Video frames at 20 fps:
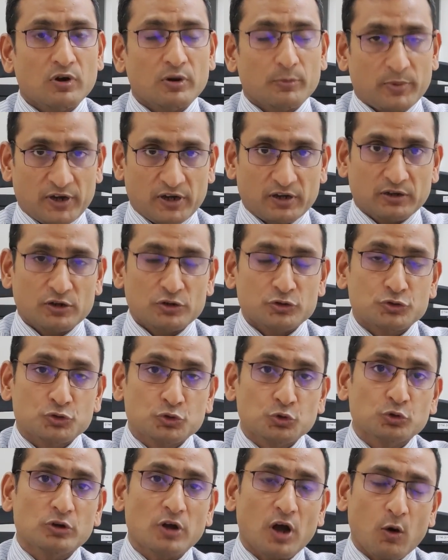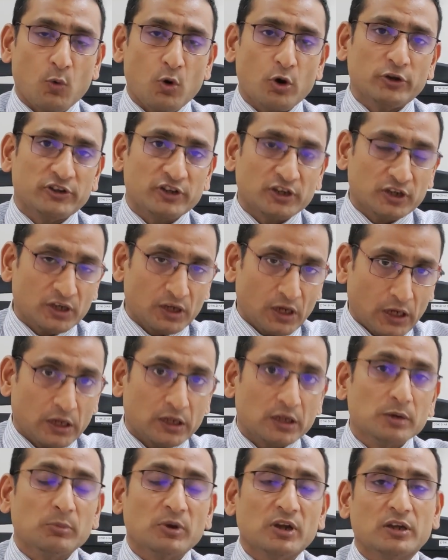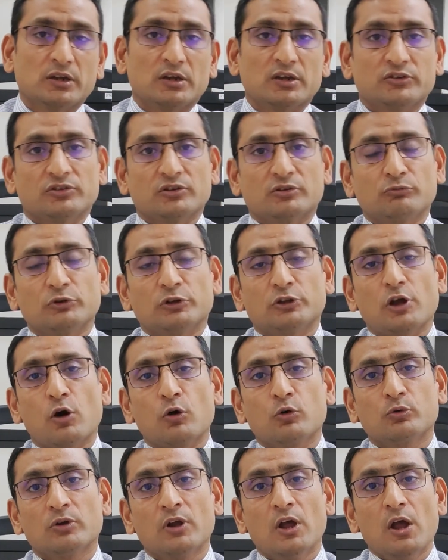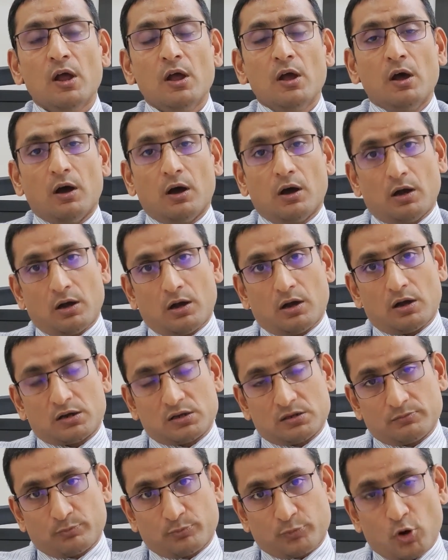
are pregnant should avoid taking any medication without